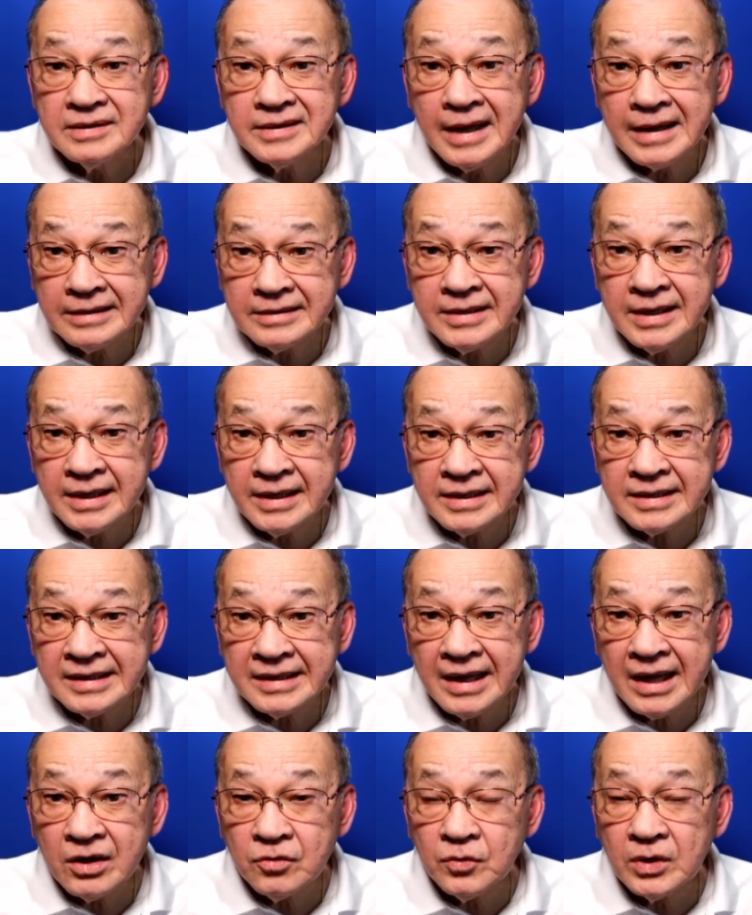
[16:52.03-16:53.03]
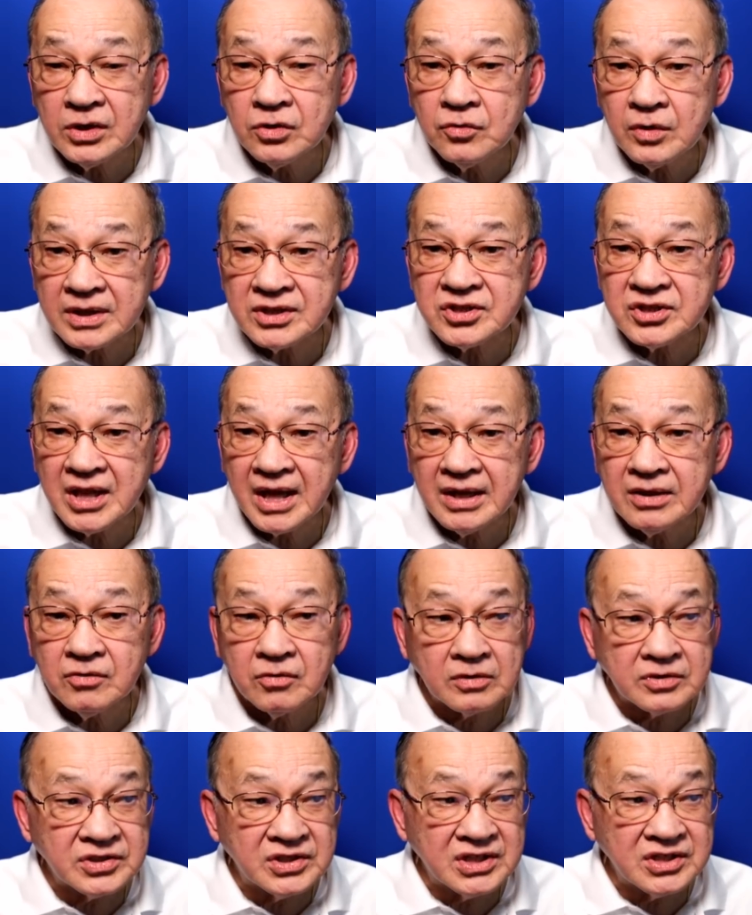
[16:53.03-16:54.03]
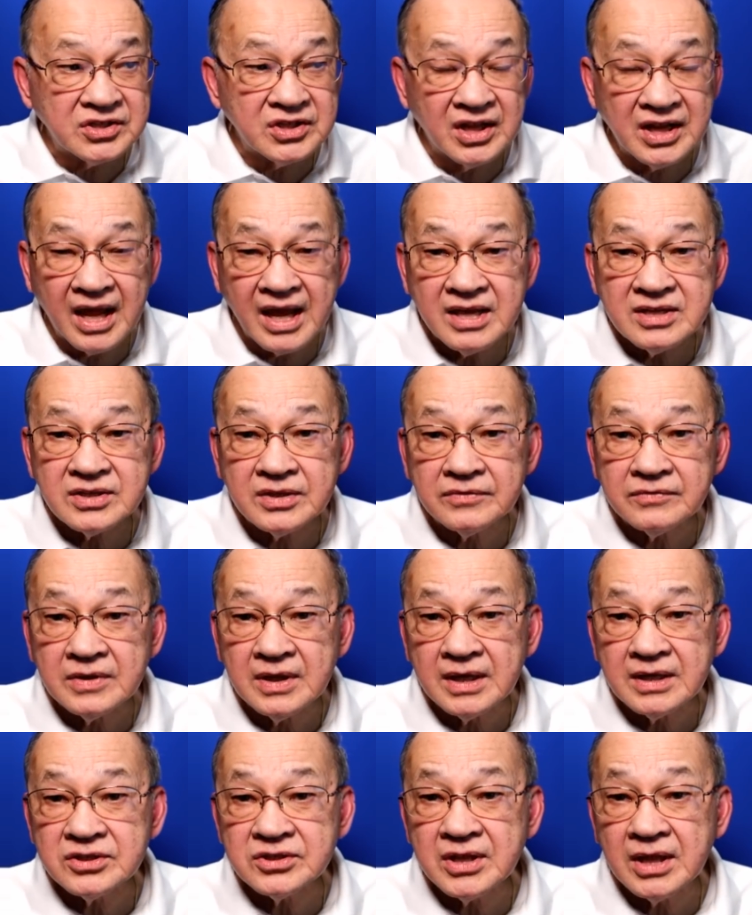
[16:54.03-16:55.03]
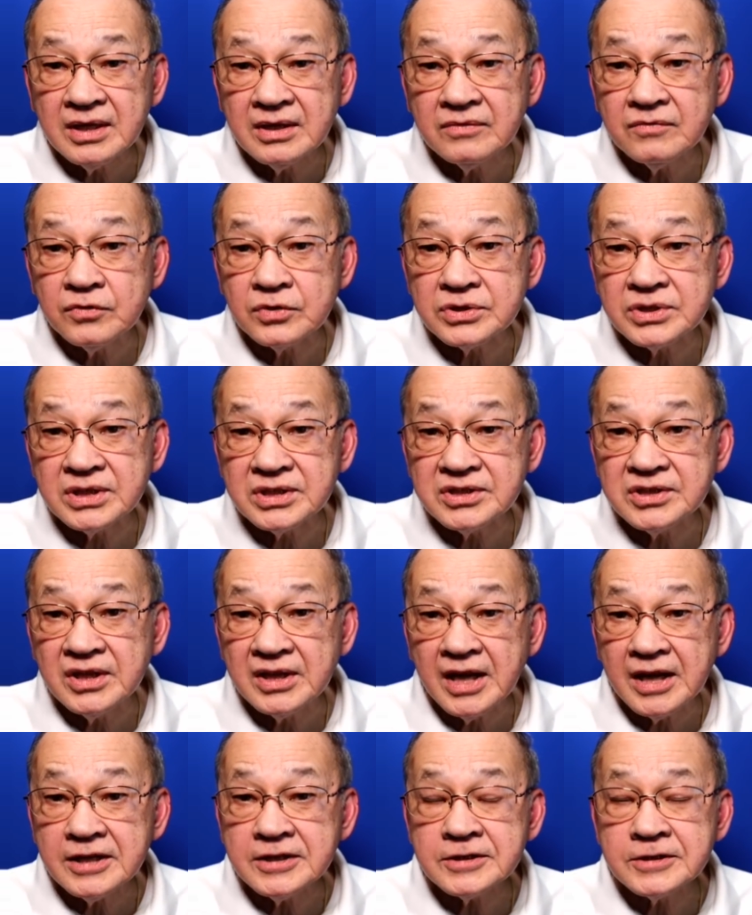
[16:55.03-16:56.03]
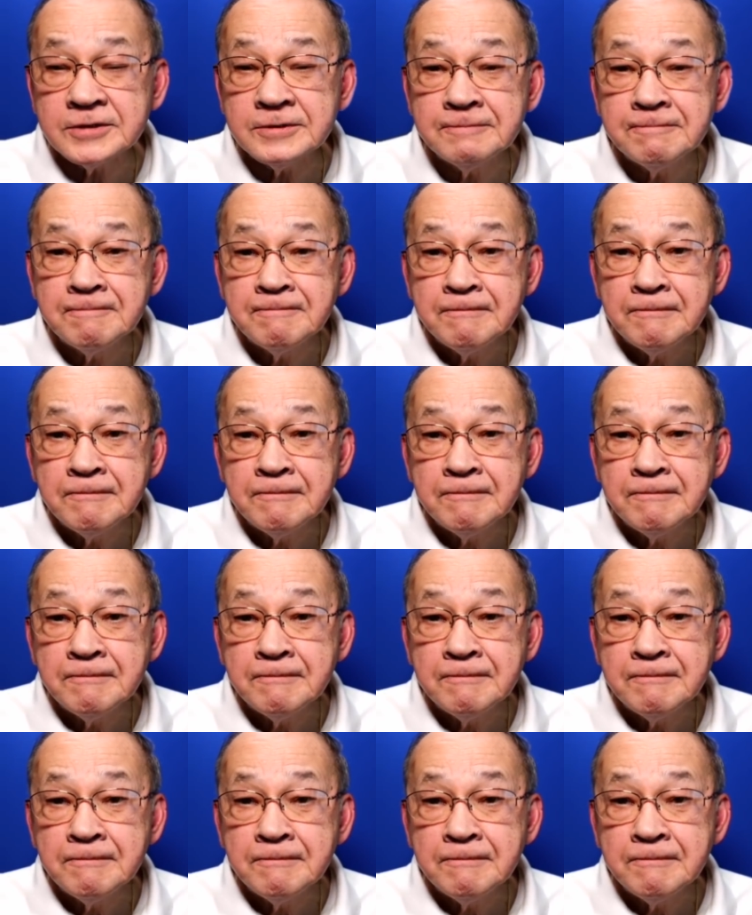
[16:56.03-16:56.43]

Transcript: day ticket again when you extend, or 60 days if they extend it for 60 days?